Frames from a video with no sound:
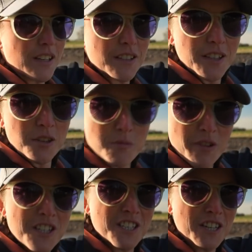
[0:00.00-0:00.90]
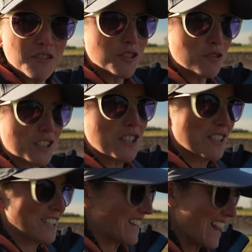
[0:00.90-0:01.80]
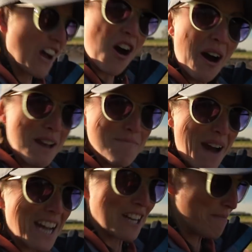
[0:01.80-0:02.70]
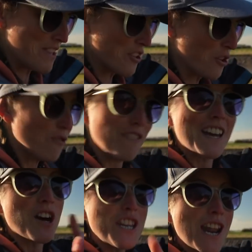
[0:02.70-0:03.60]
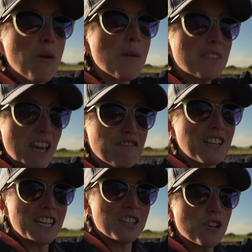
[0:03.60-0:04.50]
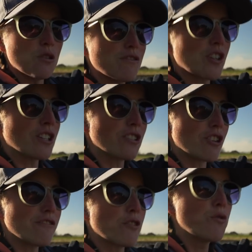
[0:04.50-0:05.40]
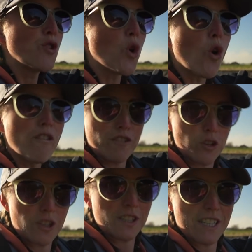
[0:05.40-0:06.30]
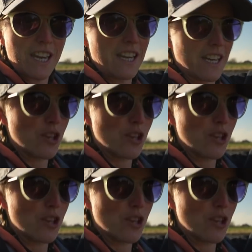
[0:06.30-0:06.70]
So brace yourself, Northerners. I am back, I'm in the north, and I know I'm definitely in the north because I drove through Norfolk to get here.